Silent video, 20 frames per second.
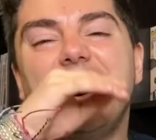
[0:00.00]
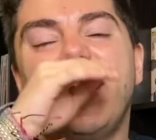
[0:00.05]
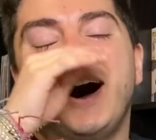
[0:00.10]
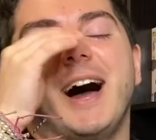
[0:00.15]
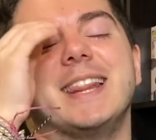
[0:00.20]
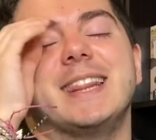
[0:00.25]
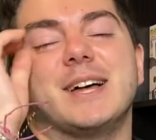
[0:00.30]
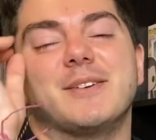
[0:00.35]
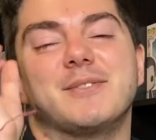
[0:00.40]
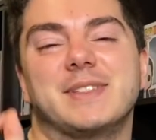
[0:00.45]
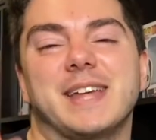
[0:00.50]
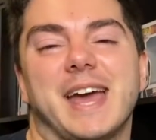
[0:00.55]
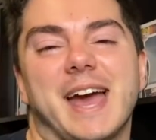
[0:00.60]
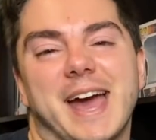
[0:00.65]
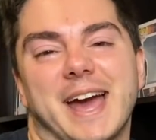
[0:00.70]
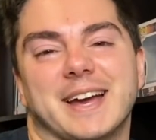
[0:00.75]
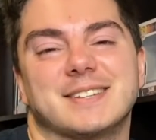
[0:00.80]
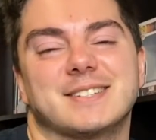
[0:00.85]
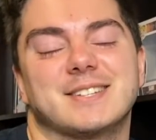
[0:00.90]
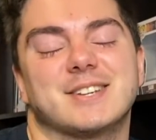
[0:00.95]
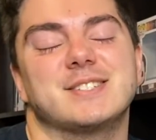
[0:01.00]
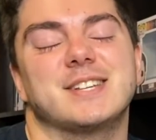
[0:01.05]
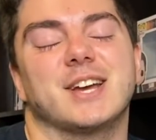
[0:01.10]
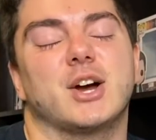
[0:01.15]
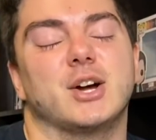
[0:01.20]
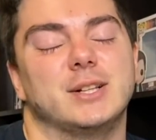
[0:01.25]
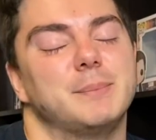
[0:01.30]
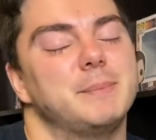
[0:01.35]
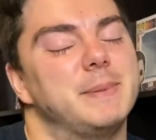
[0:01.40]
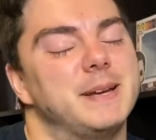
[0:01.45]
I love the angst, because they're
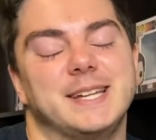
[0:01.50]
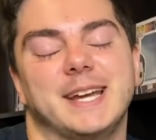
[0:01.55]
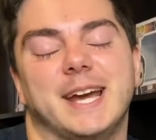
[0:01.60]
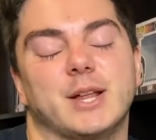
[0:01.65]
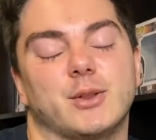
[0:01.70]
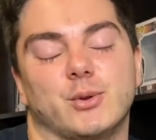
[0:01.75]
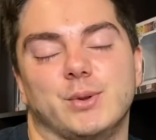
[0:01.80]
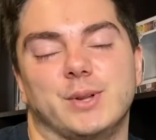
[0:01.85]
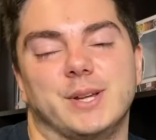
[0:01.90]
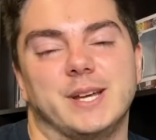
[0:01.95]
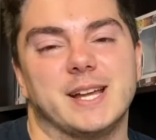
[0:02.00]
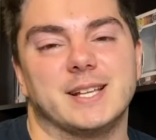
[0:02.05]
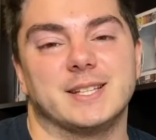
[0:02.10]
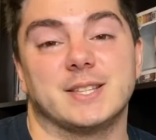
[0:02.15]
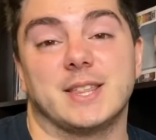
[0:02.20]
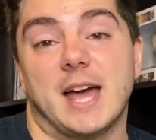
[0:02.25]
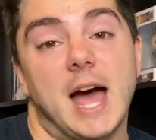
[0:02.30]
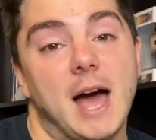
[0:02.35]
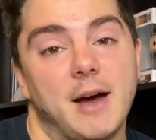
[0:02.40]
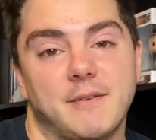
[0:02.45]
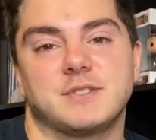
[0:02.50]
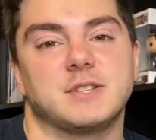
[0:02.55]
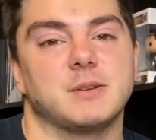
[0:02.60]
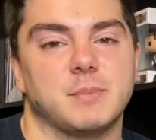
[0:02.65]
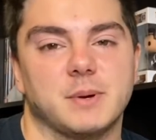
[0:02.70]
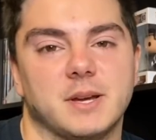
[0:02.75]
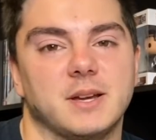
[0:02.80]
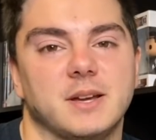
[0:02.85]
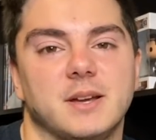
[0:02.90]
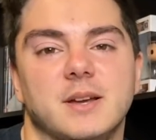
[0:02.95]
going to be together in the end. They have to
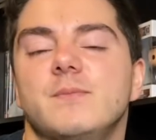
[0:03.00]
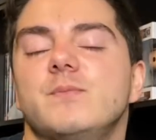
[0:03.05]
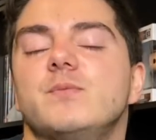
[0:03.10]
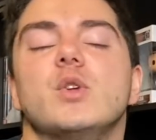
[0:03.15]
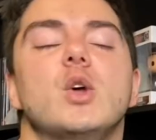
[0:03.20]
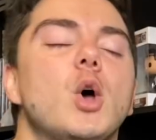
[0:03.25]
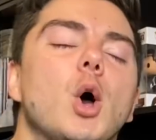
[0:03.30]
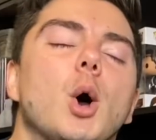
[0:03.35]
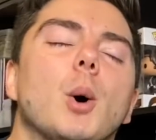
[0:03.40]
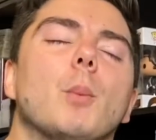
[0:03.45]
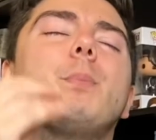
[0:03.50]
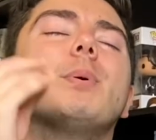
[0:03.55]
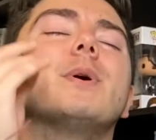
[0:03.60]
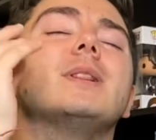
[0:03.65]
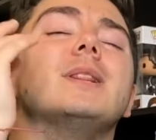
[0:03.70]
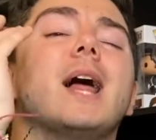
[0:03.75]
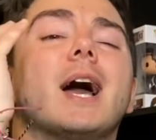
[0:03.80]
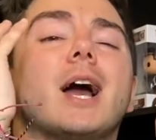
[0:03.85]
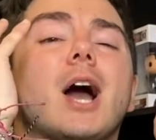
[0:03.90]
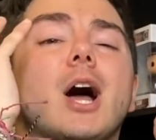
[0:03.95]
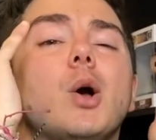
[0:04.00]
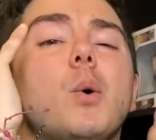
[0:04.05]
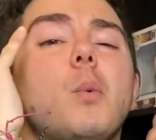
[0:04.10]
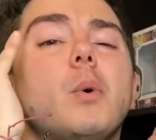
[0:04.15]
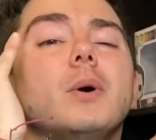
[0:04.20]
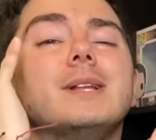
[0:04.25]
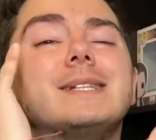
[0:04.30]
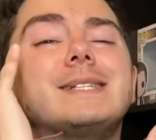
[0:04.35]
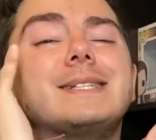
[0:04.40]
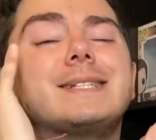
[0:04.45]
be. But like, I don't
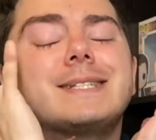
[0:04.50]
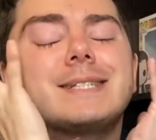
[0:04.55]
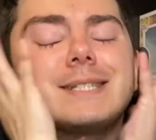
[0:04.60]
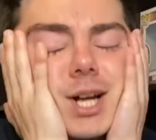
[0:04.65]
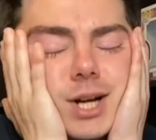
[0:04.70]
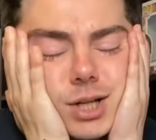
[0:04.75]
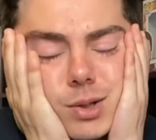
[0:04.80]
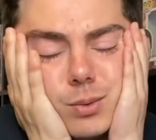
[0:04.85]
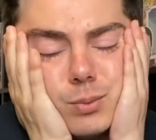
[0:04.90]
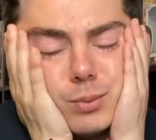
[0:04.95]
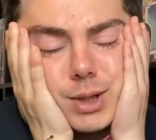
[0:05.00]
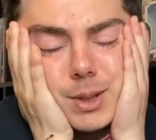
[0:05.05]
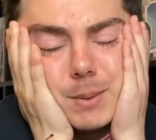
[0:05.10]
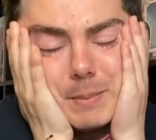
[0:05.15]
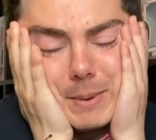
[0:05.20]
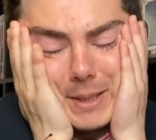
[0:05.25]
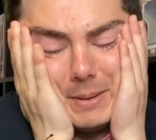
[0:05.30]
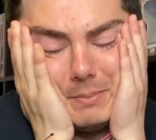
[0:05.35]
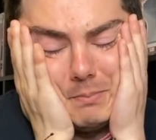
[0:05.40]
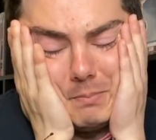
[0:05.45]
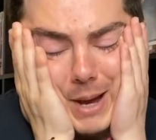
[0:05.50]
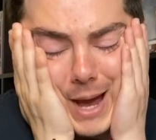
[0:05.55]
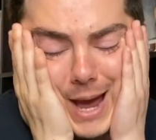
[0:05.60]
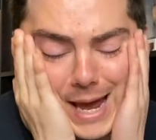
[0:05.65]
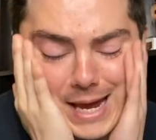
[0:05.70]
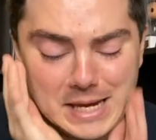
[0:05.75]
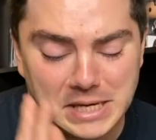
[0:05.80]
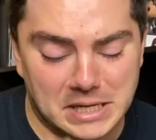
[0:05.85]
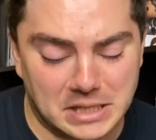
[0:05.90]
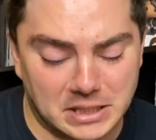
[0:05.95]
want to be in
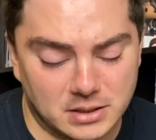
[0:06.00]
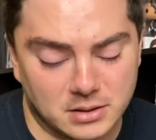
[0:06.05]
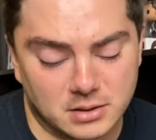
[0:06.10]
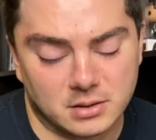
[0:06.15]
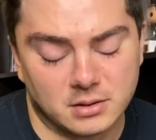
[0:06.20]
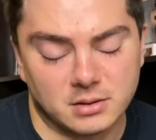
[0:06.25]
pain.